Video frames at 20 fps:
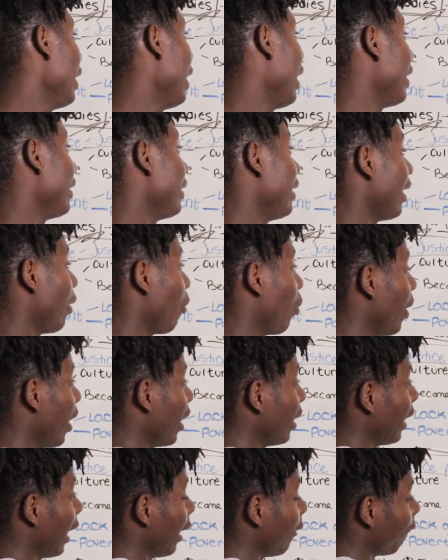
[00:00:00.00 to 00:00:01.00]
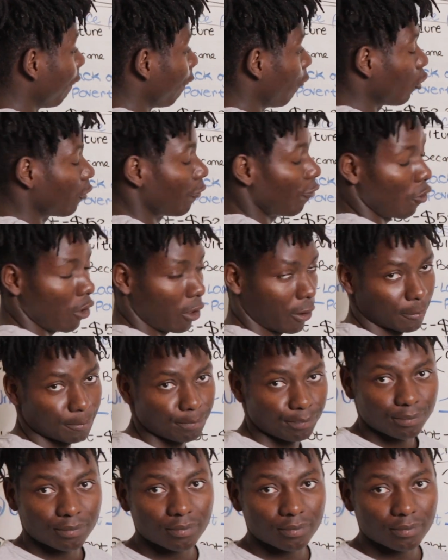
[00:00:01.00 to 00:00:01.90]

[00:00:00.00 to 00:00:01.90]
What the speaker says: and they went and voted for her.